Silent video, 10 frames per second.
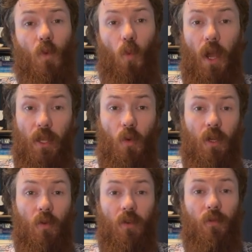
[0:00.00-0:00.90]
Why you
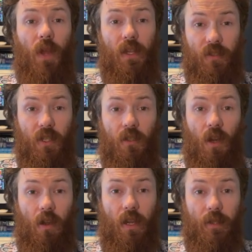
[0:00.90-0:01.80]
want to invest in an
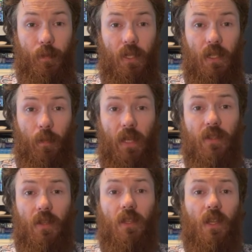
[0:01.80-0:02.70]
RESP?
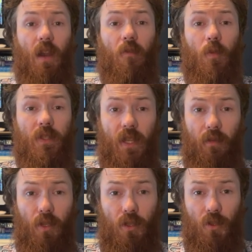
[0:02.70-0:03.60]
Basically, the government's
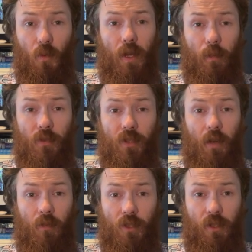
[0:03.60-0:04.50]
giving you
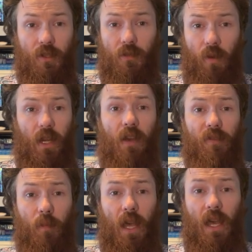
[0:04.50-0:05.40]
20% returns right
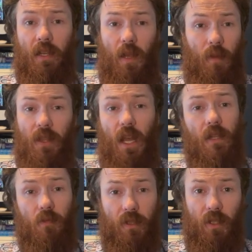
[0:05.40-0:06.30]
off the bat.
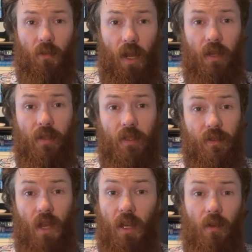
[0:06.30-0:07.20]
That's what the grant
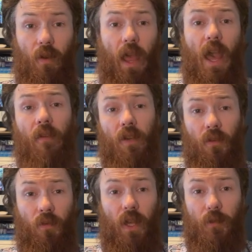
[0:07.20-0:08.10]
is. I don't have an
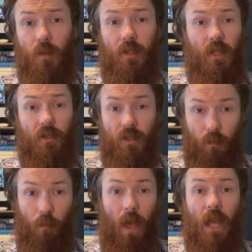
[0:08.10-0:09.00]
investment that
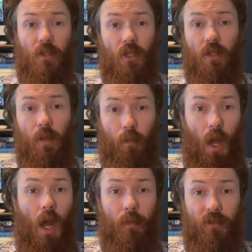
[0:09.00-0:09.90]
just magically
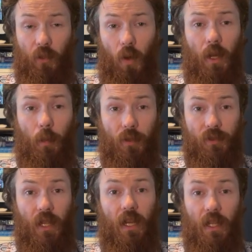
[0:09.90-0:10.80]
pops
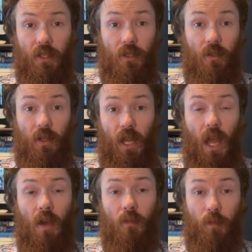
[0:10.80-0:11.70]
20% into your
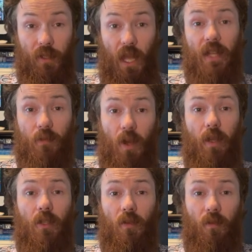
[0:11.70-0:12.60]
account, but that's
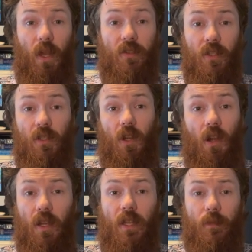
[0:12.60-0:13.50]
why you invest in an
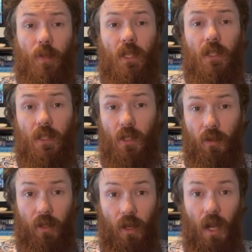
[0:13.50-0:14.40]

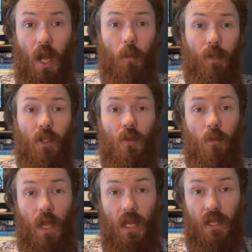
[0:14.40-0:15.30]
RESP. They're helping you
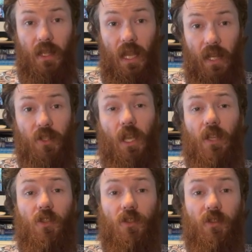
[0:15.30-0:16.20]
make the
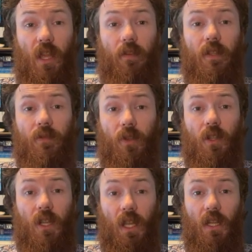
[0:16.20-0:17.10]
education savings for
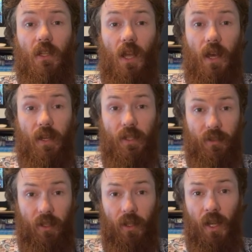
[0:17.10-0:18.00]
your kid a lot
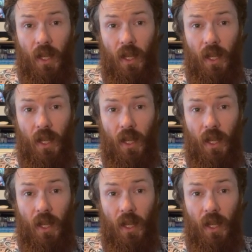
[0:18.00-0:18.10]
easier.